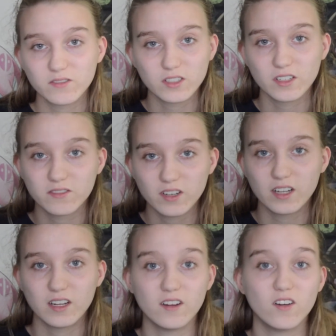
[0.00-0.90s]
really fun,
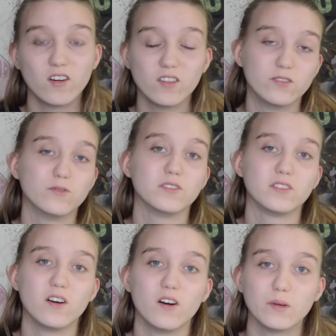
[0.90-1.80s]
and all the doors in the
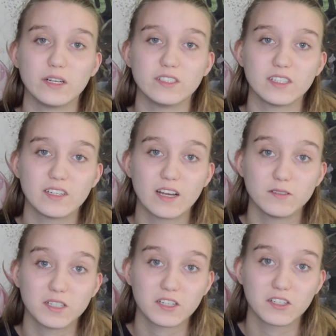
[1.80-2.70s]
hallway are now
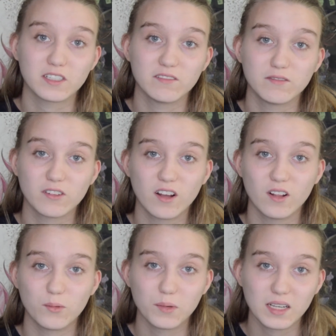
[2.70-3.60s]
decorated for
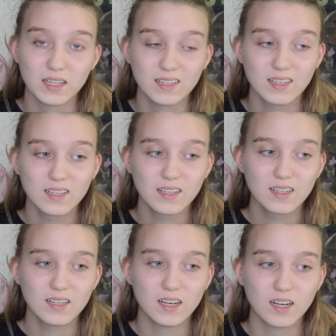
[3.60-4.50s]
Halloween,
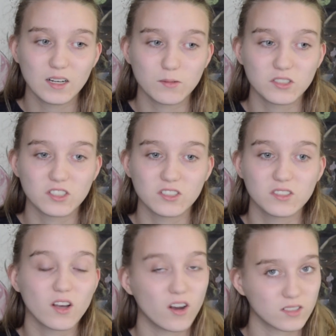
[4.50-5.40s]
which is
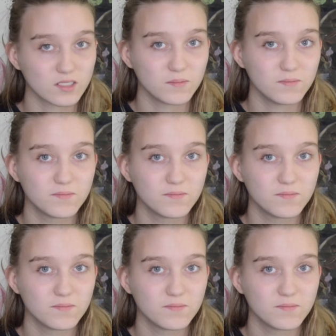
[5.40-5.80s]
awesome.